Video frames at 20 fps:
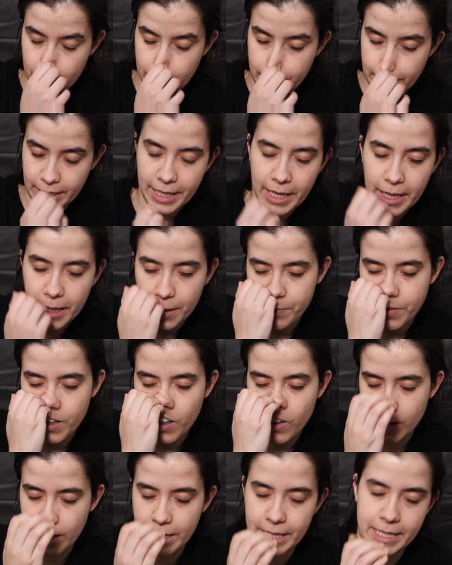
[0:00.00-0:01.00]
Thinking
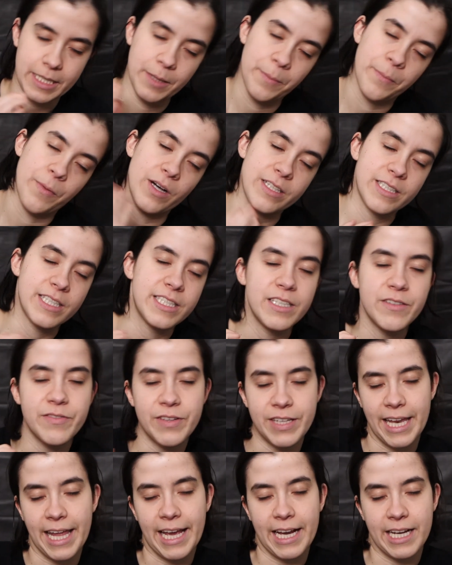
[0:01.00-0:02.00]
about like the positive
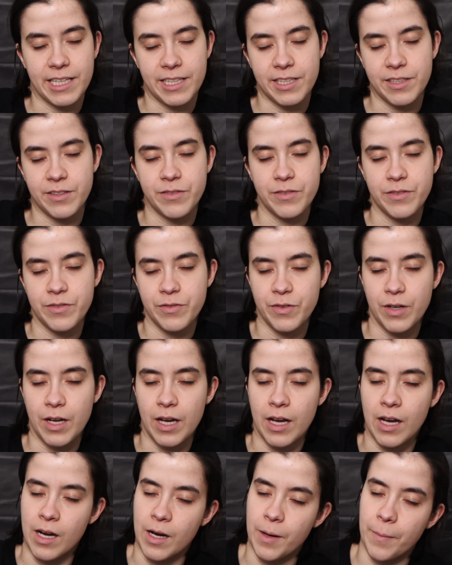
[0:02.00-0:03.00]
and negative
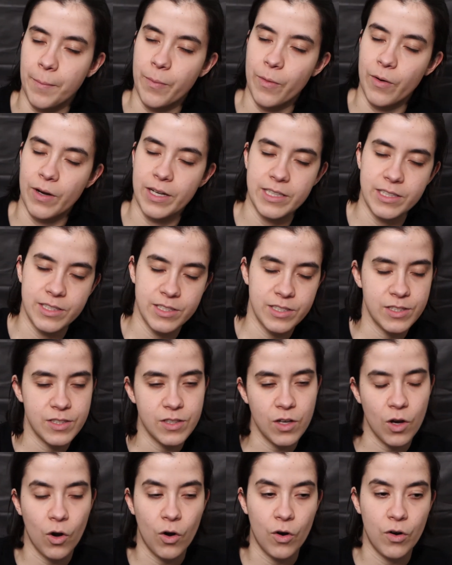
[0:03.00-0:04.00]

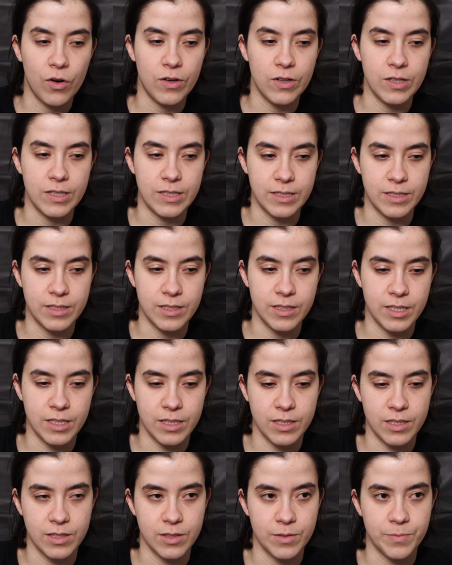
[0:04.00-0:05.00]
points on
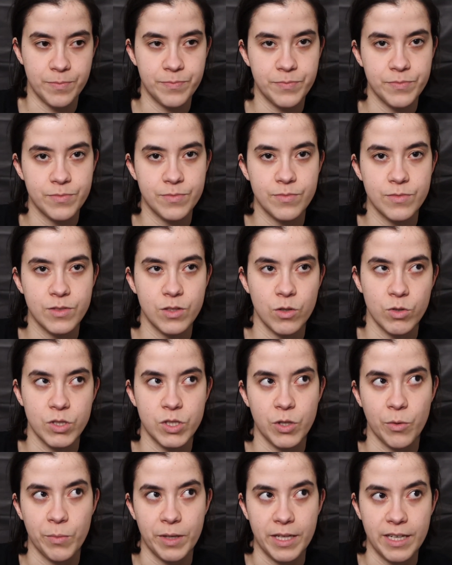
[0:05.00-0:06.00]
the
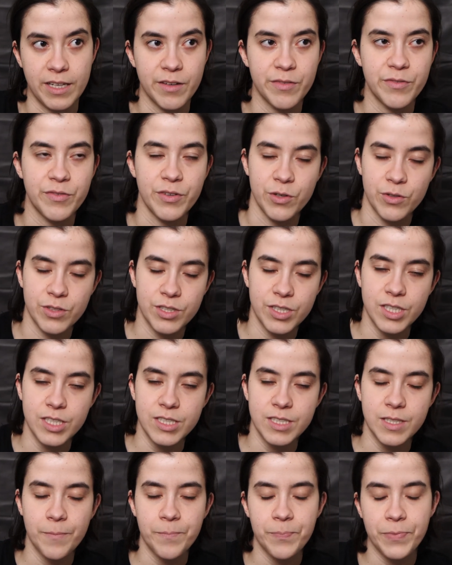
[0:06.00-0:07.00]
social media
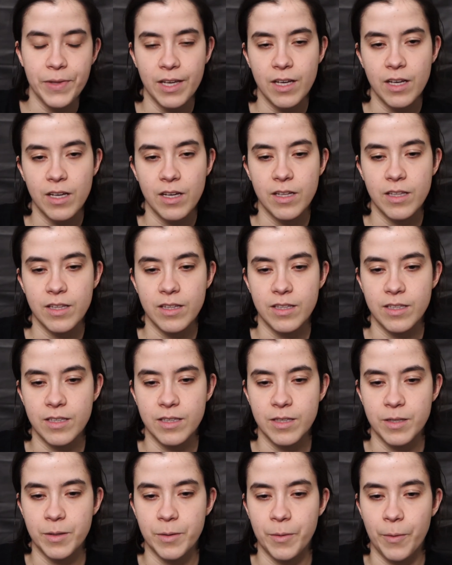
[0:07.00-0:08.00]
filters,
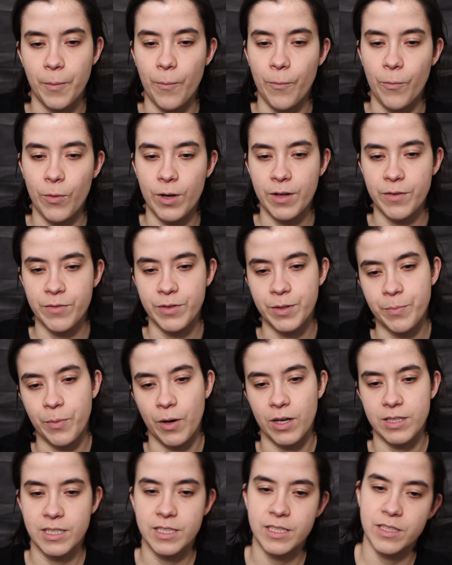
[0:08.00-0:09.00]
one of the
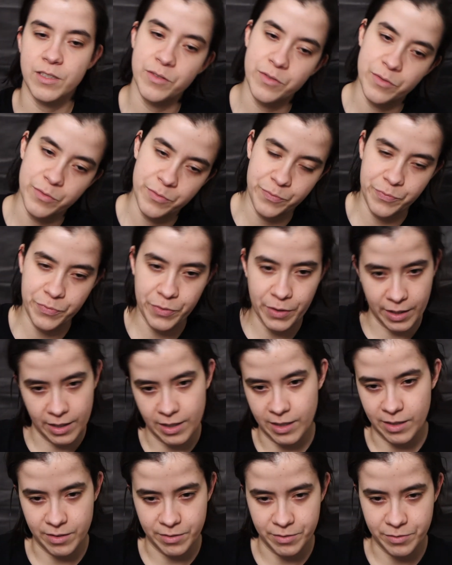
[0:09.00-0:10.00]
positive
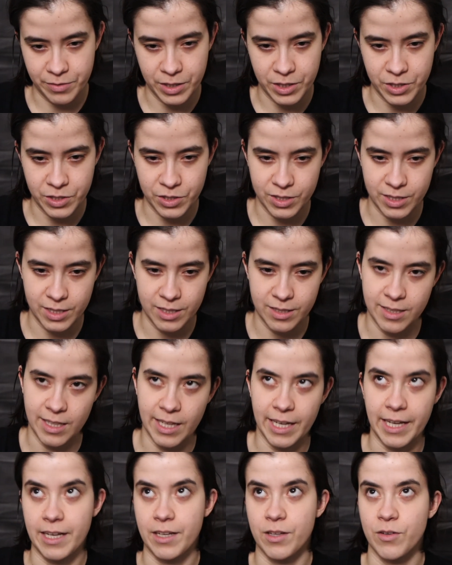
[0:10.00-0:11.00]
features is
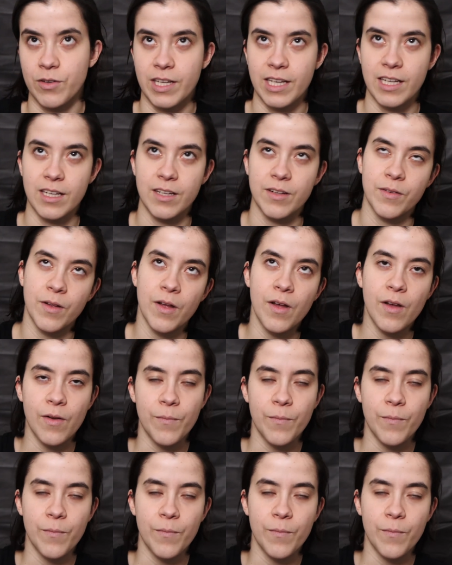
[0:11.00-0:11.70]
like you can